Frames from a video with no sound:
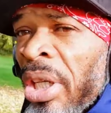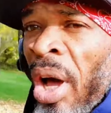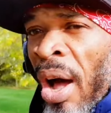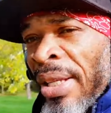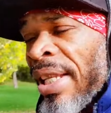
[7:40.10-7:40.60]

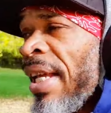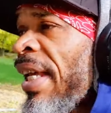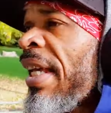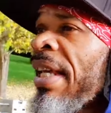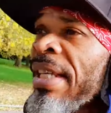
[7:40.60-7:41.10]
because
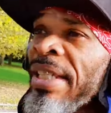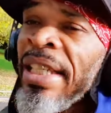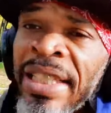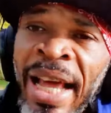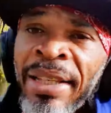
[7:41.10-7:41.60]

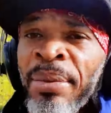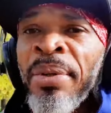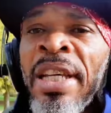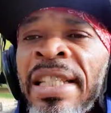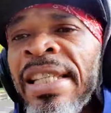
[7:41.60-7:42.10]
he
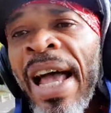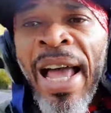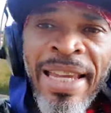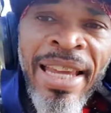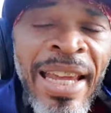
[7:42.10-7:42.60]
tattooed his
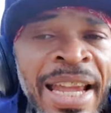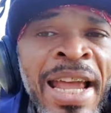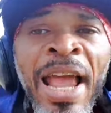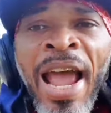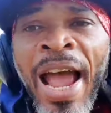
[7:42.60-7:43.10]
eye
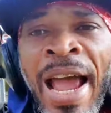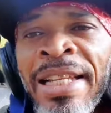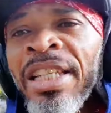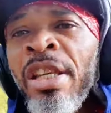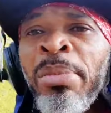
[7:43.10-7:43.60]

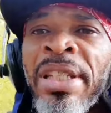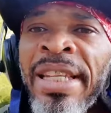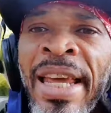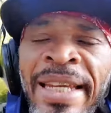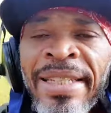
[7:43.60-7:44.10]
and
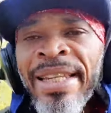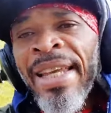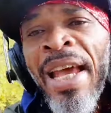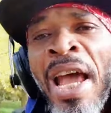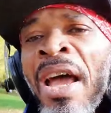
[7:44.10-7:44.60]

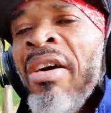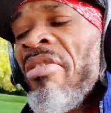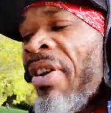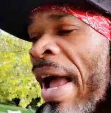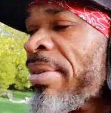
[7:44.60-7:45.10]
imitate
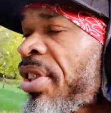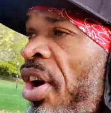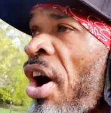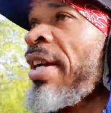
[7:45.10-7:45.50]
Vybz